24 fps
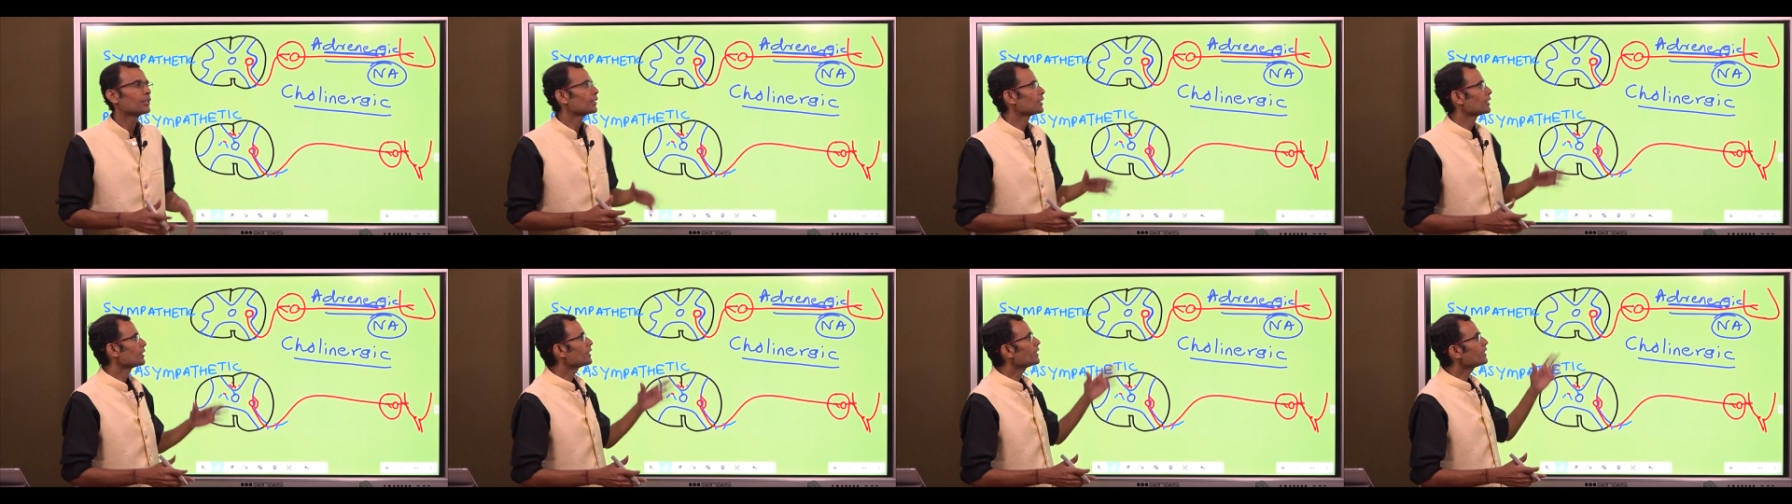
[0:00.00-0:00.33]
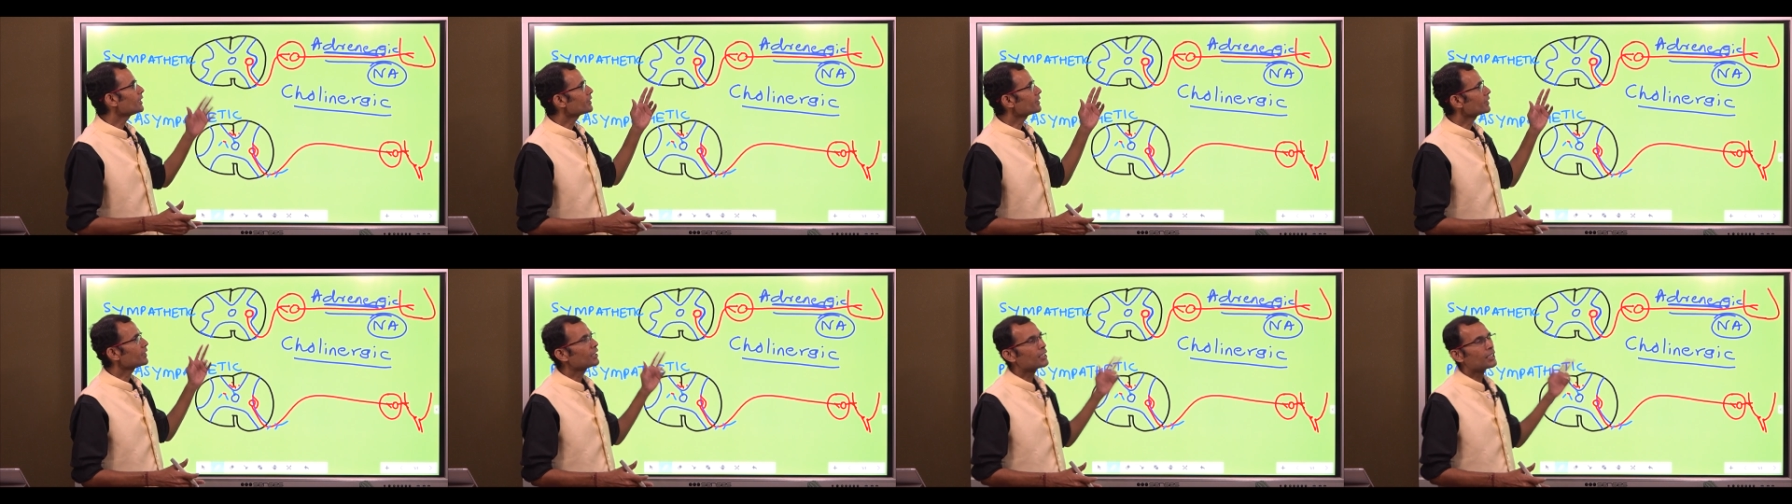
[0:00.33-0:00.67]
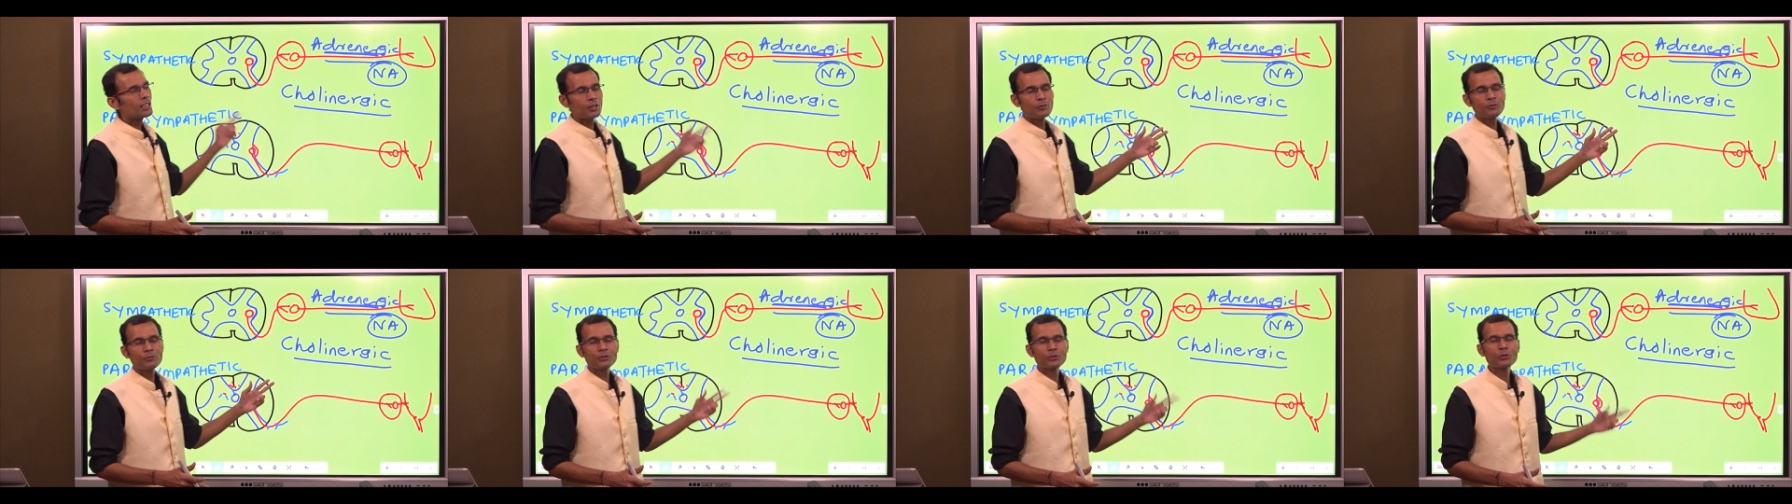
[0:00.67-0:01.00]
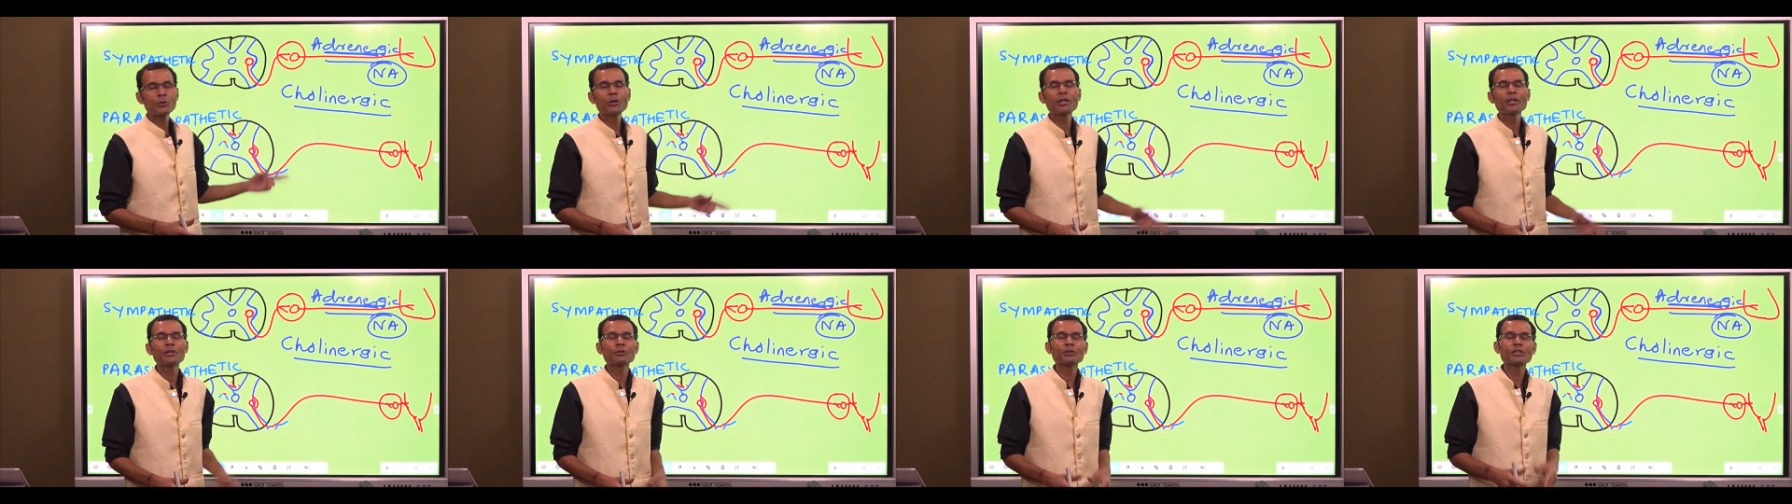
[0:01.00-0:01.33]
these nerves
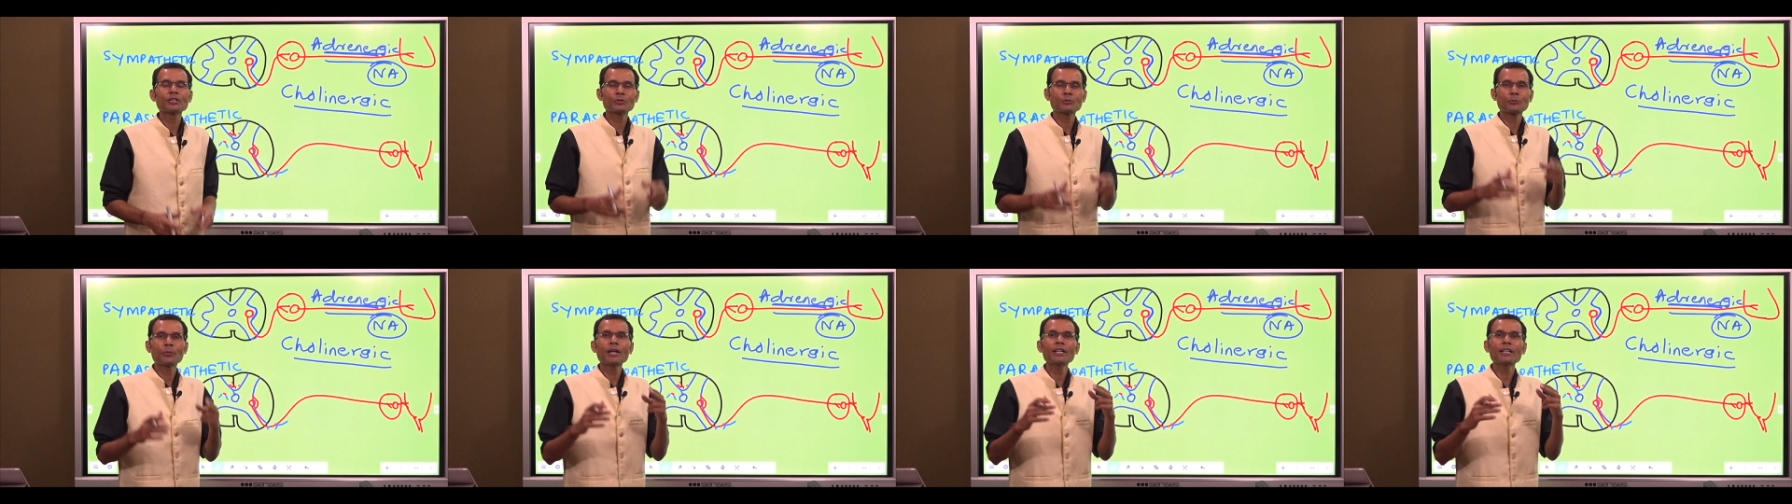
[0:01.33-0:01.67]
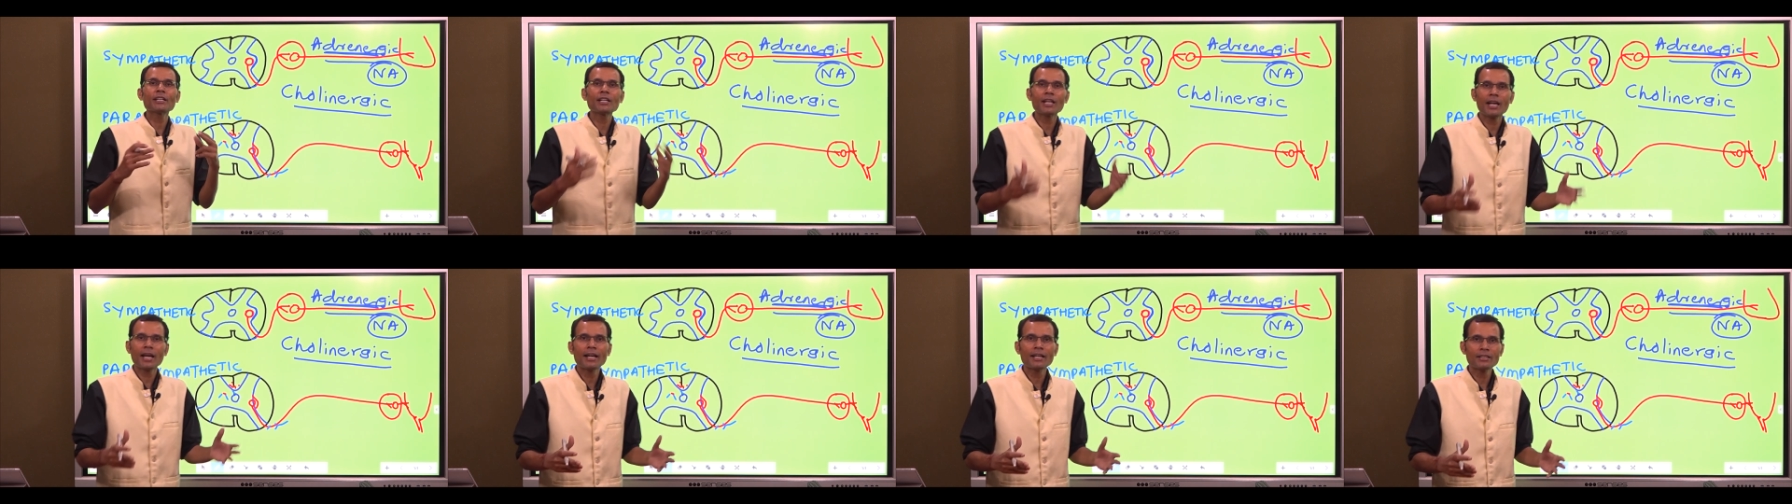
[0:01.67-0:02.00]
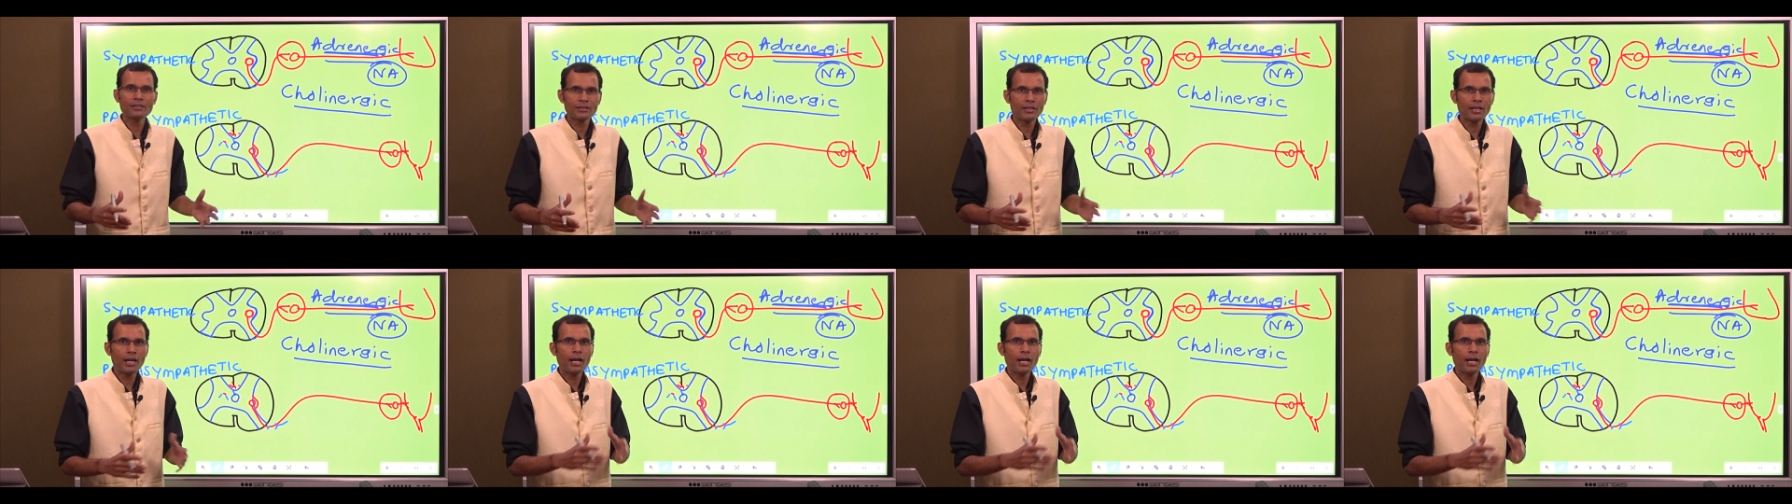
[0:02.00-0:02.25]
going to the sweat glands